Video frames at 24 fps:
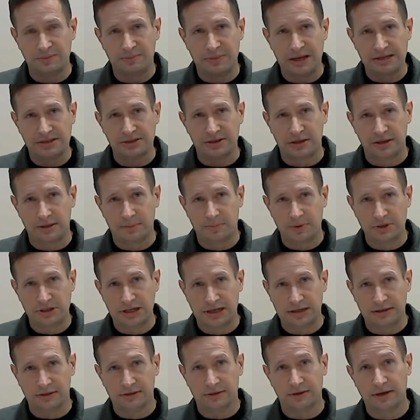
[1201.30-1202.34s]
based on the
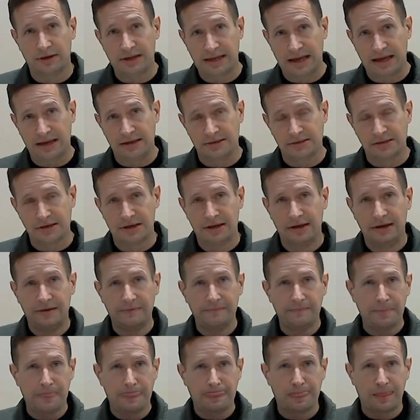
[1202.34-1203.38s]
particular case.
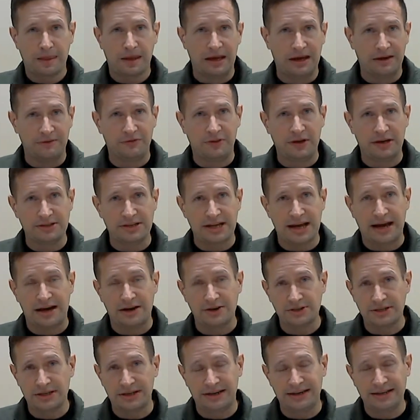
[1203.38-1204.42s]
If there's a
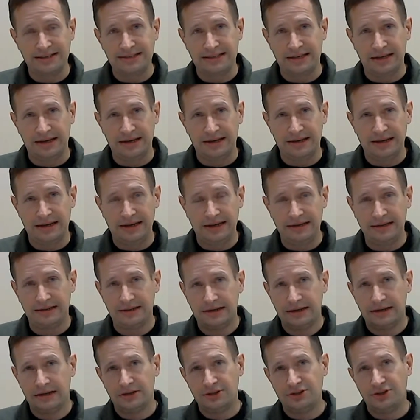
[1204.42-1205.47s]
house hunting
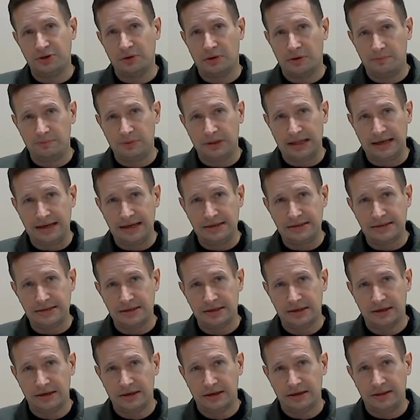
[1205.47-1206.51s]
TAD to a
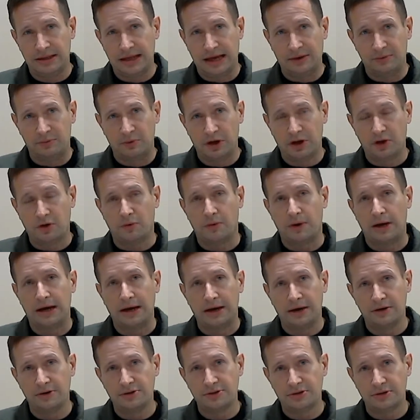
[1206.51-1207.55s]
place that
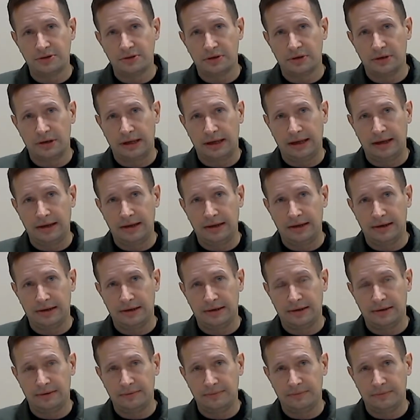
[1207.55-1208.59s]
requires
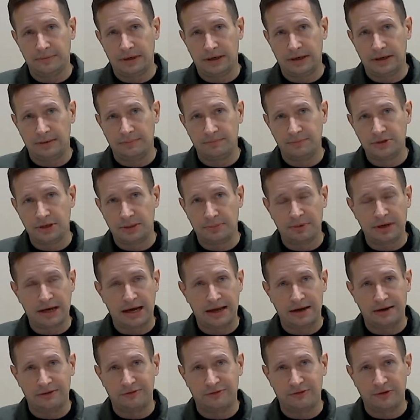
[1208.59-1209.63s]
some
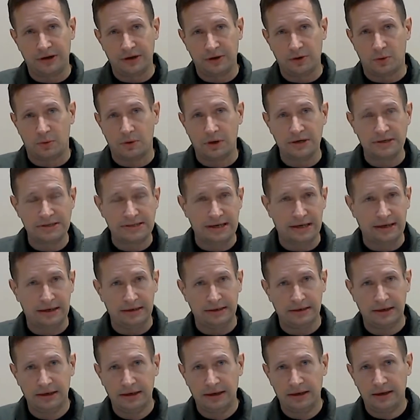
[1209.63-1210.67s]
kind of
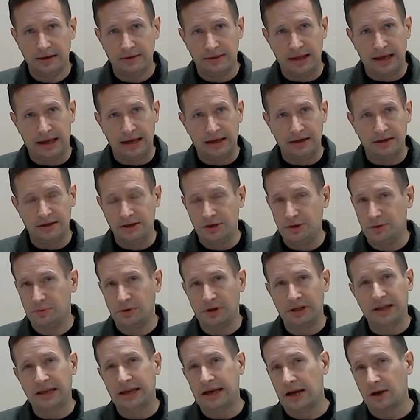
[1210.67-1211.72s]
quarantine, then you
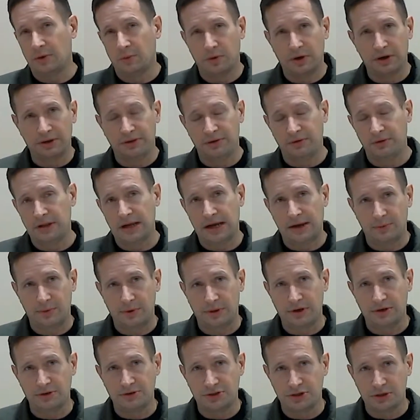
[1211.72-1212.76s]
really got to work through that with
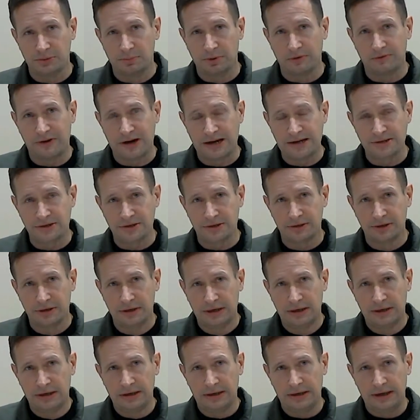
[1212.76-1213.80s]
your supervisor,
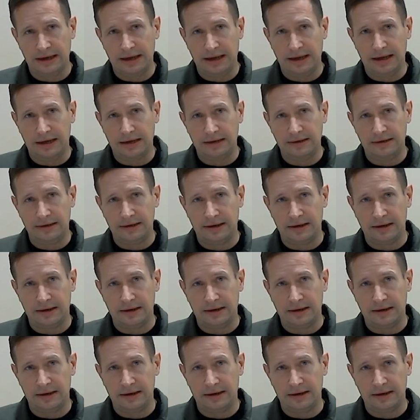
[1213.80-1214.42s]
and